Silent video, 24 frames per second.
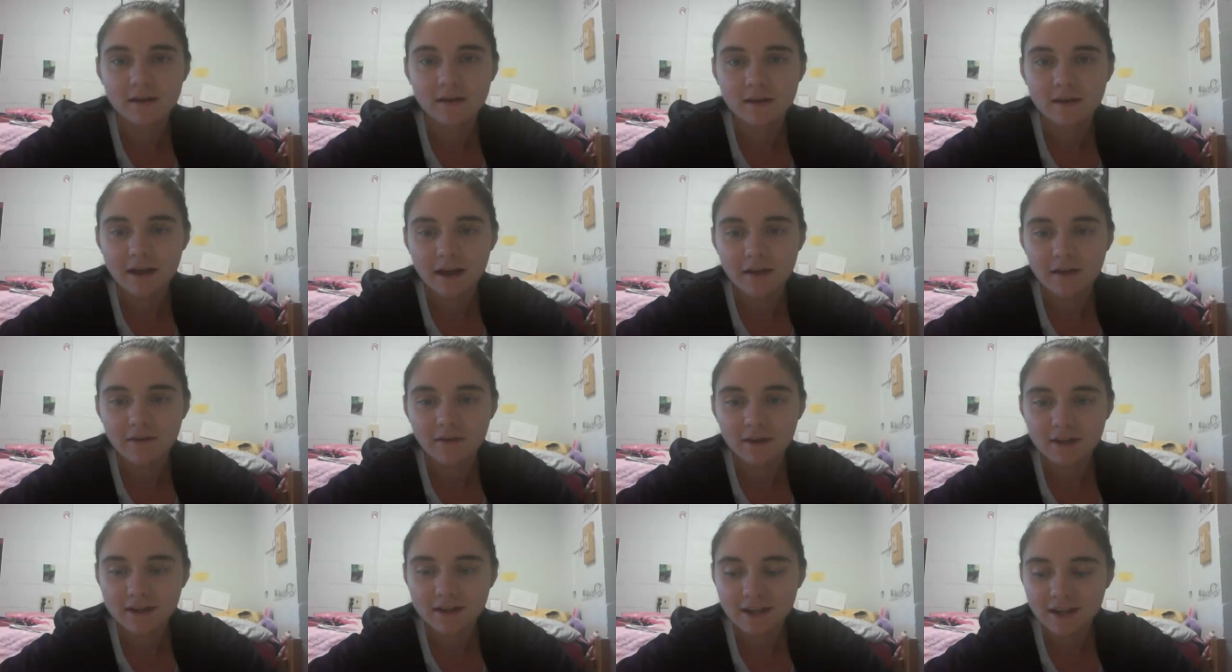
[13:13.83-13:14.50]
Have a
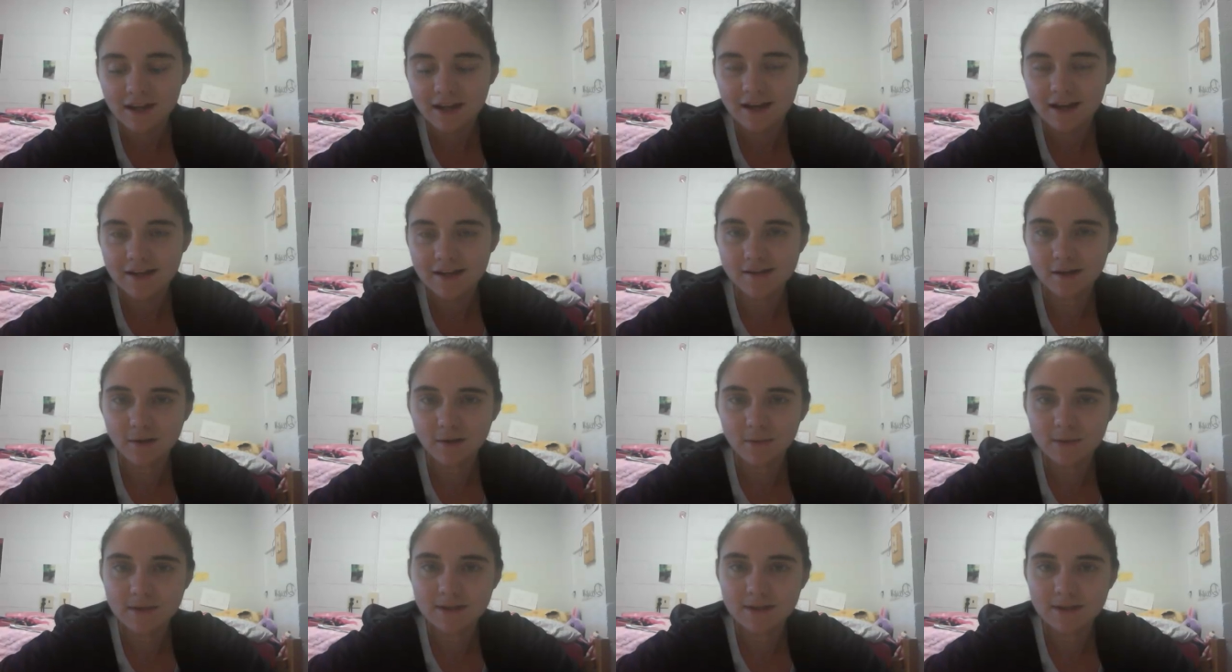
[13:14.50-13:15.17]
good day, guys. I
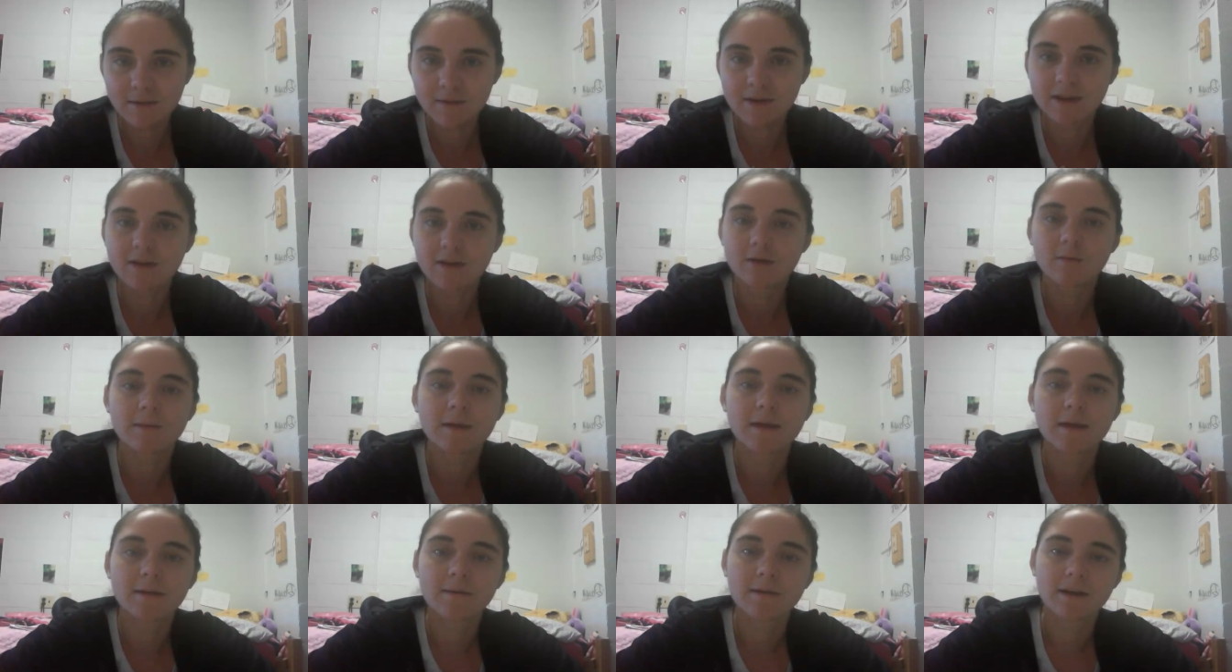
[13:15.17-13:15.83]
hope this helped a little
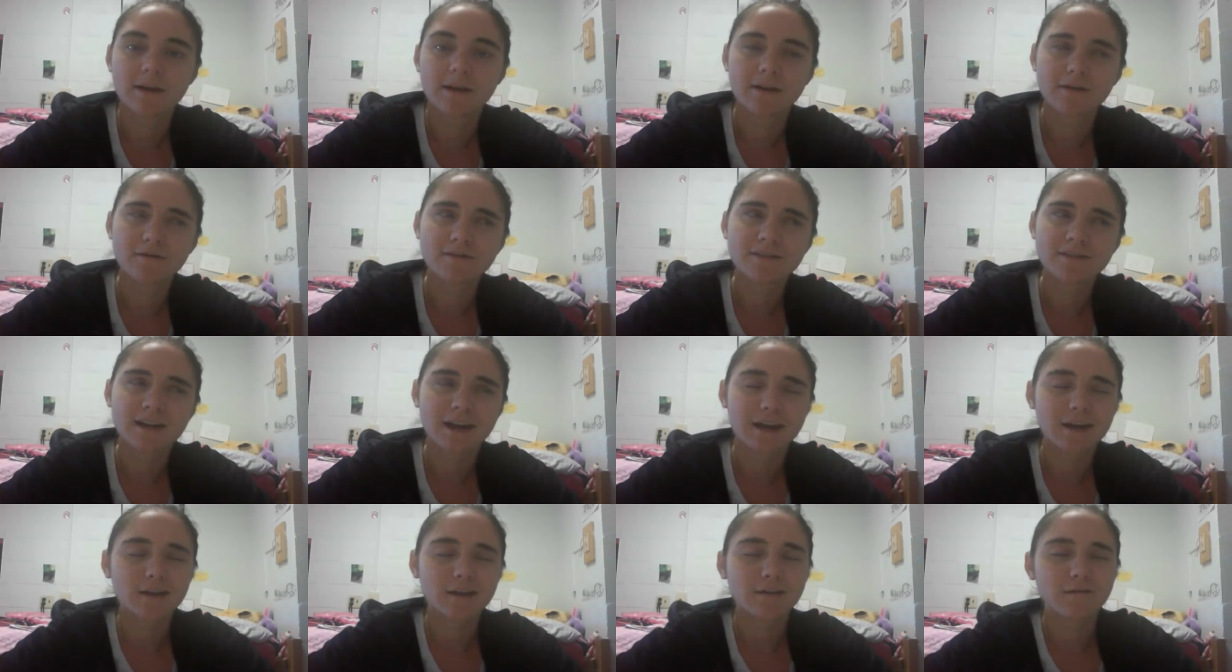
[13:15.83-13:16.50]
bit. I know it's
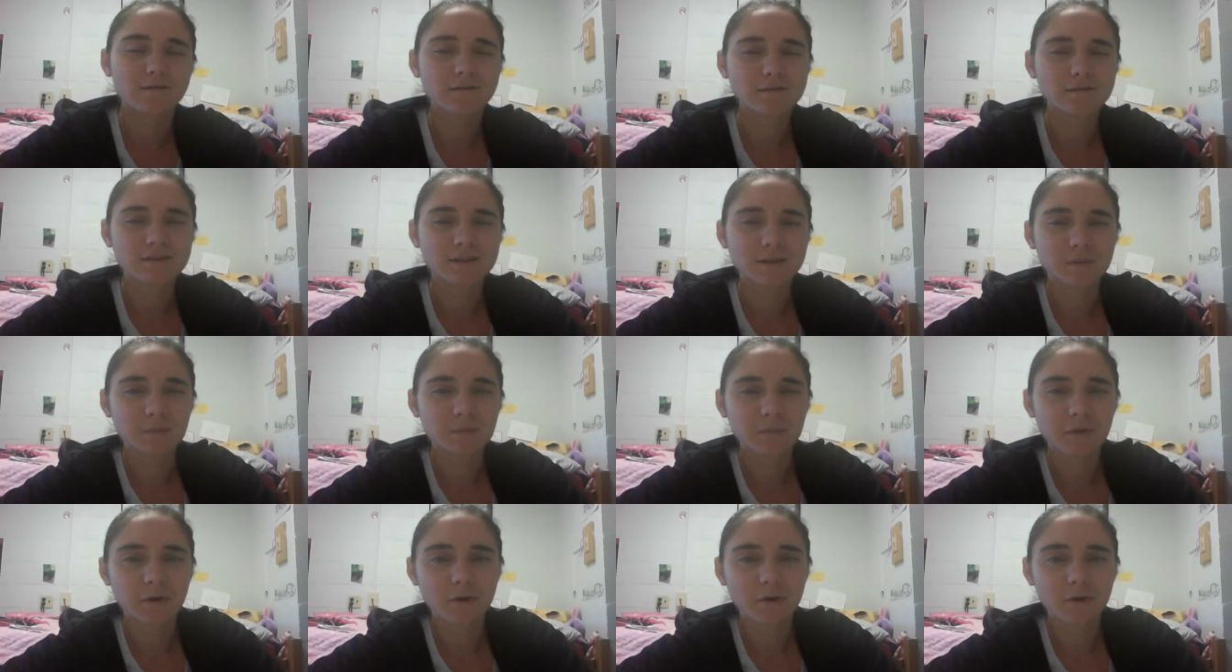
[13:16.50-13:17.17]
kind of confusing,
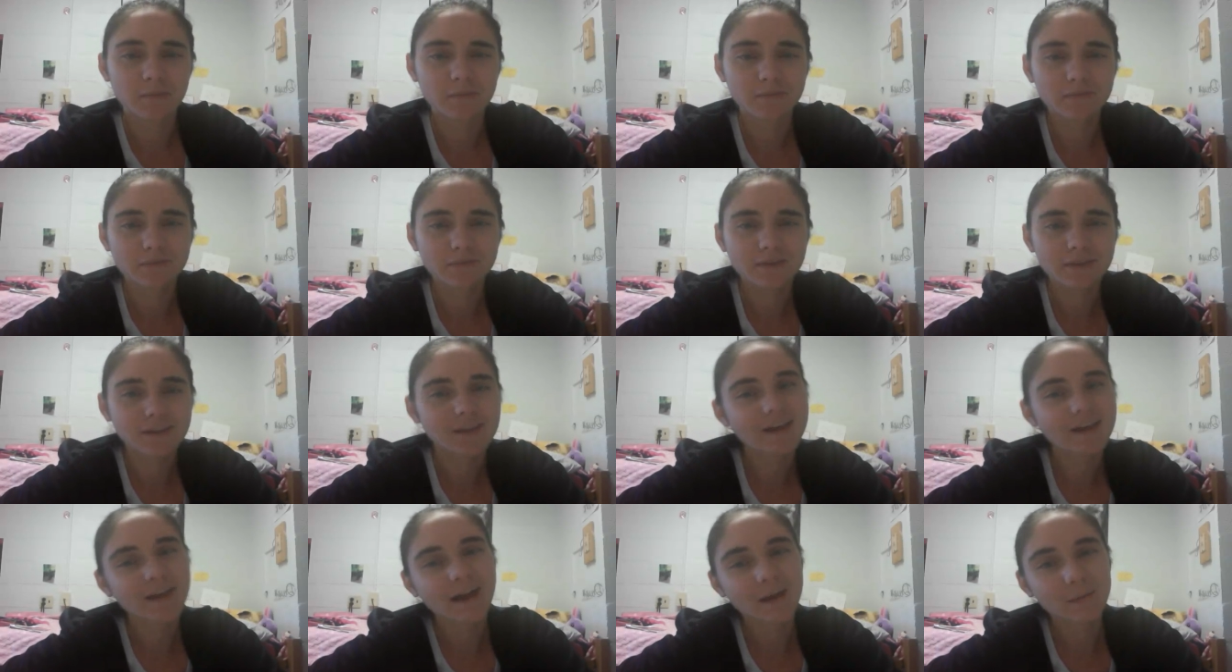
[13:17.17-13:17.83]
but
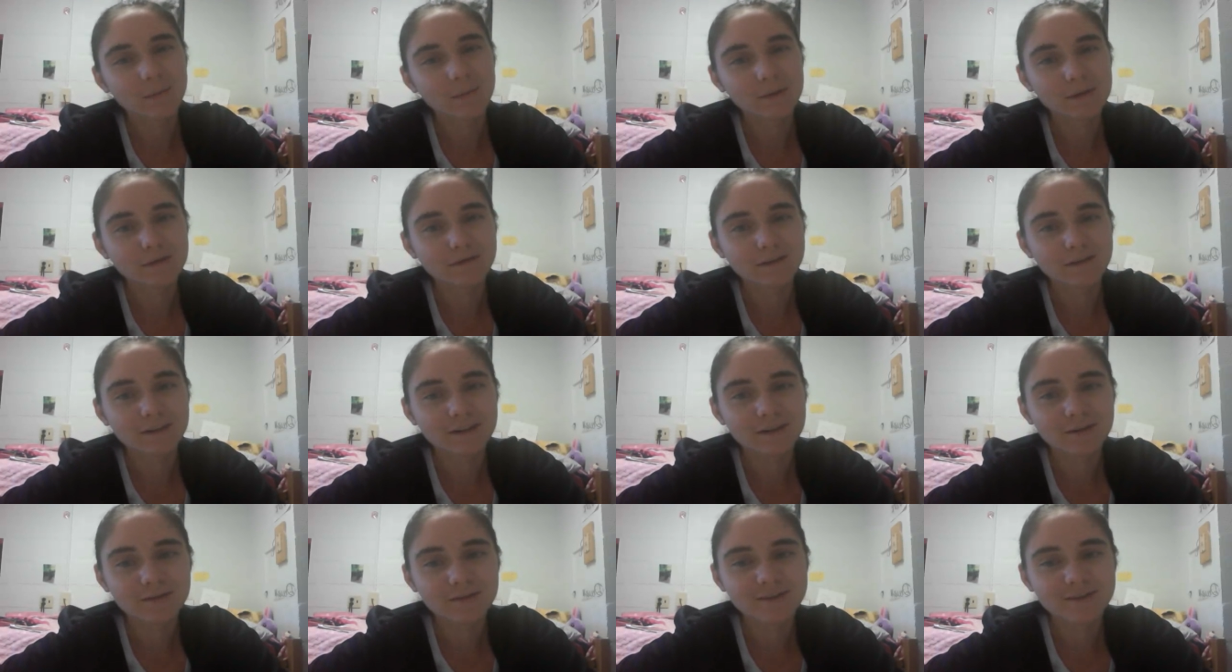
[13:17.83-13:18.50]
I believe in
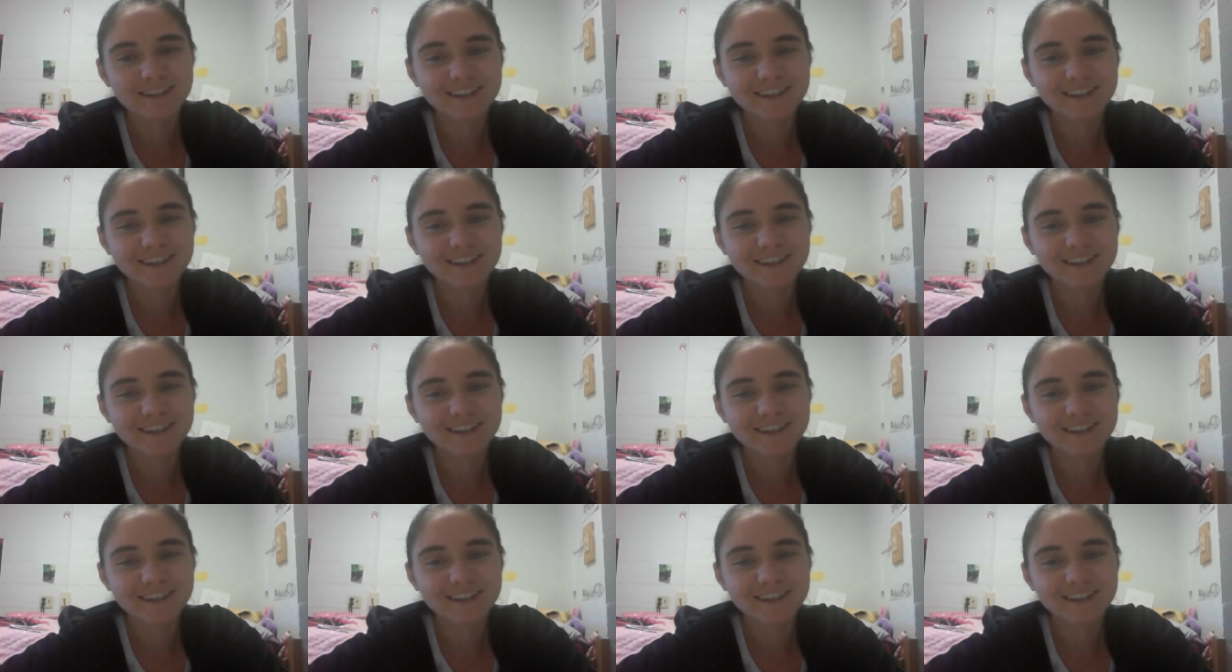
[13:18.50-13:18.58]
you.